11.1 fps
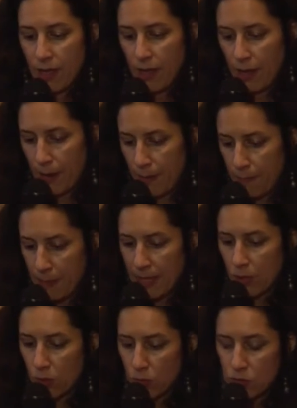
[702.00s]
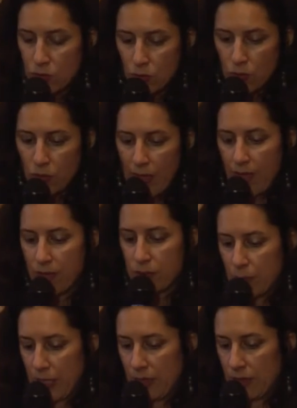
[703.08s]
And also there have
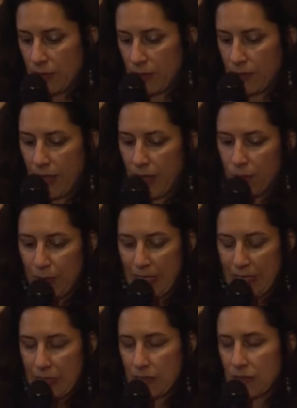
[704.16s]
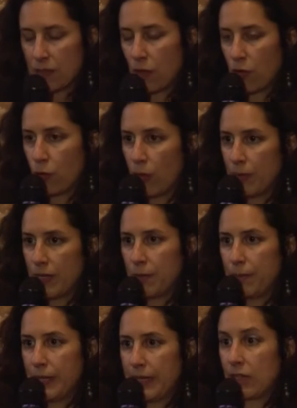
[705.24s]
been instances of
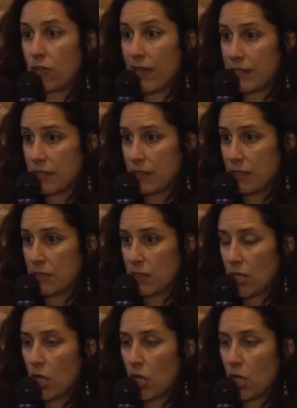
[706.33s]
women being arrested